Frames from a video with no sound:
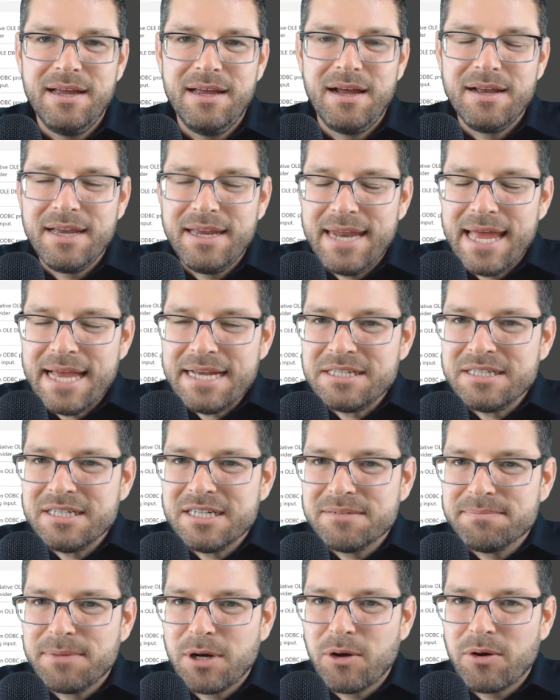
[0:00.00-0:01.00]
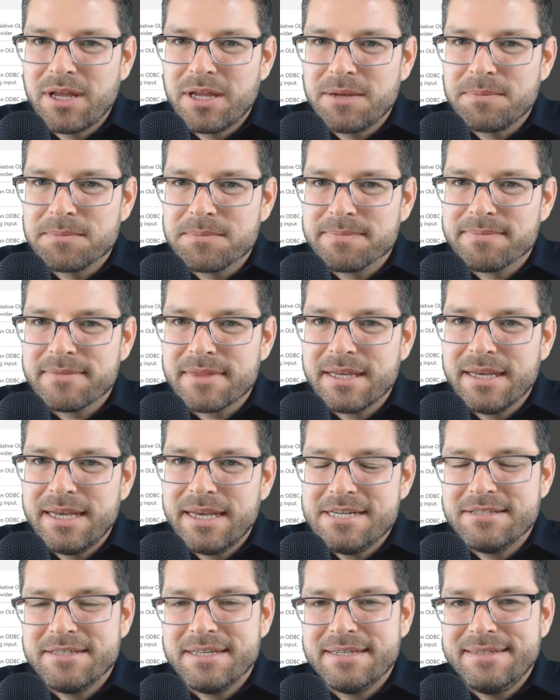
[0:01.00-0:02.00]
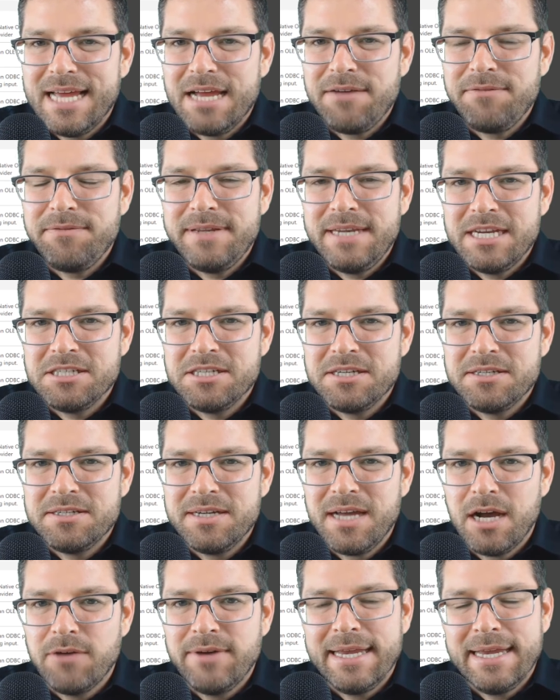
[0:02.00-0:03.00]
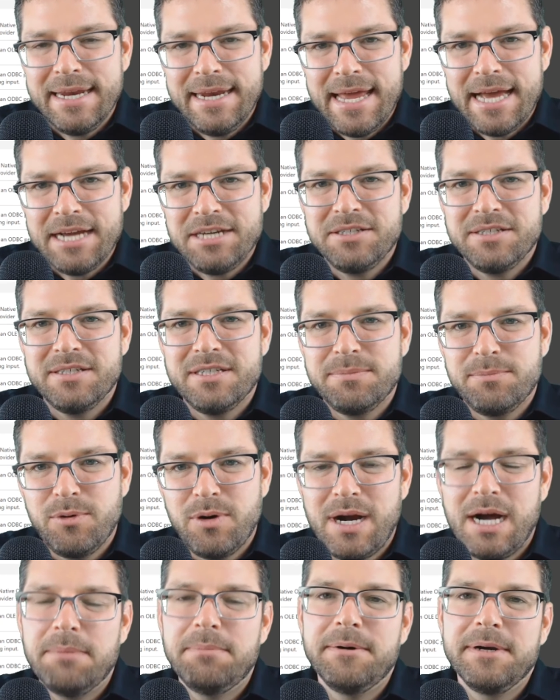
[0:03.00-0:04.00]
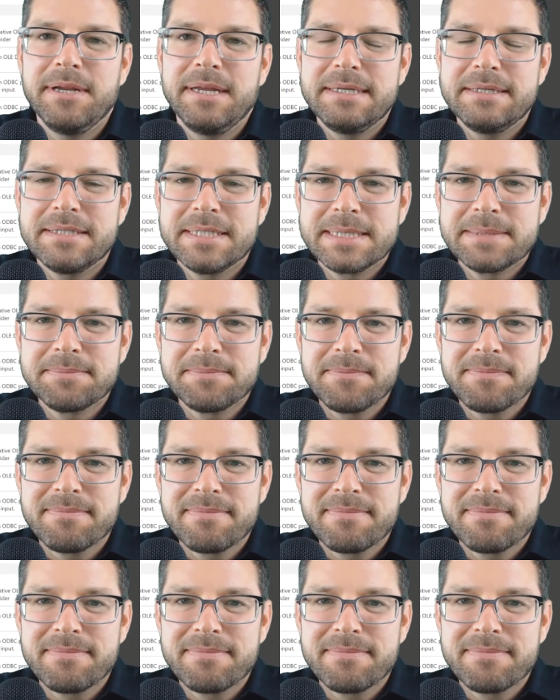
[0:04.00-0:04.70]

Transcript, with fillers: A connection component is the definition of a connection's properties.